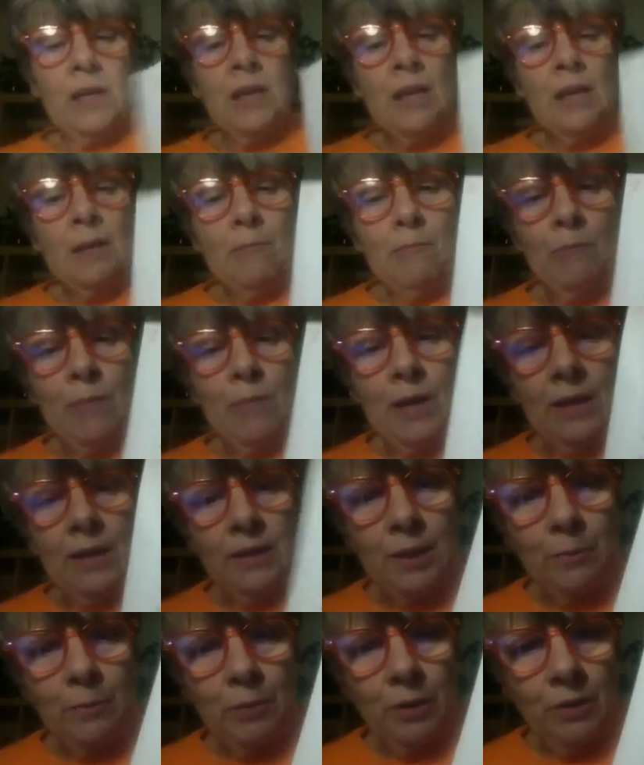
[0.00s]

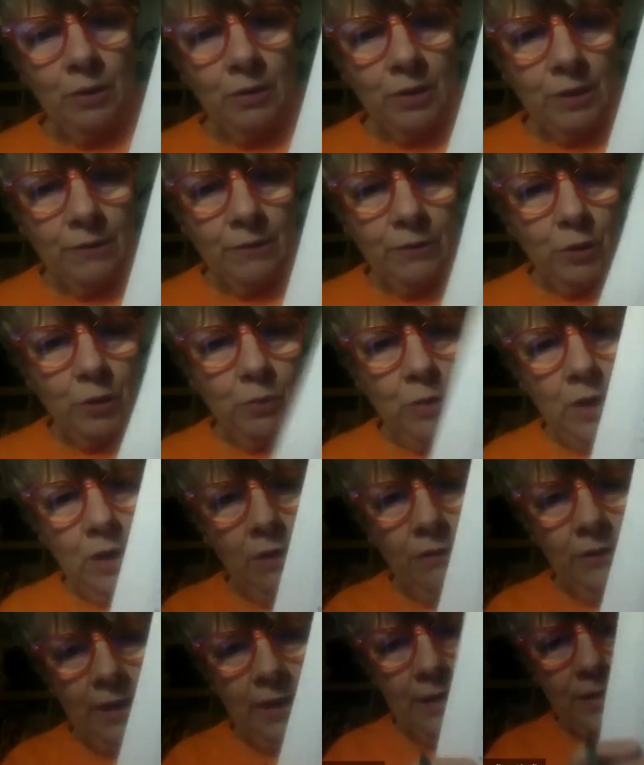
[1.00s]
multiples of
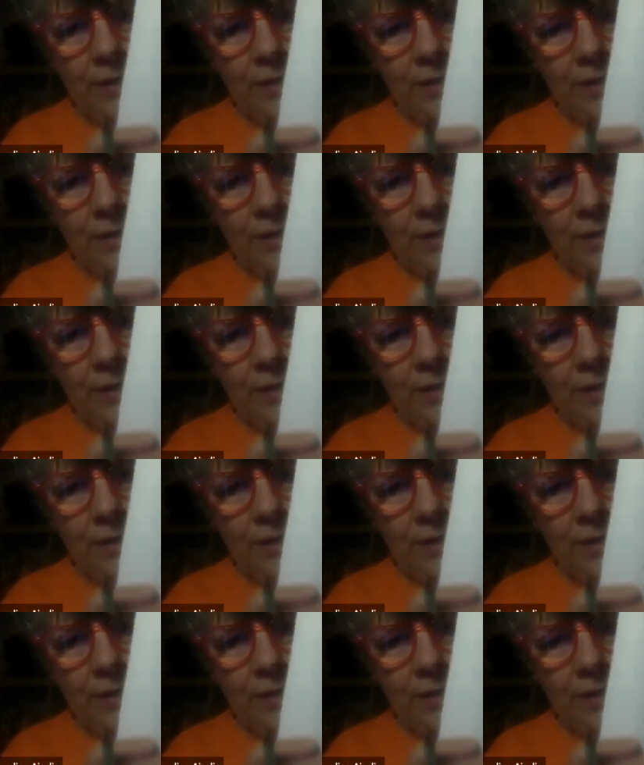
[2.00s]
12. Let's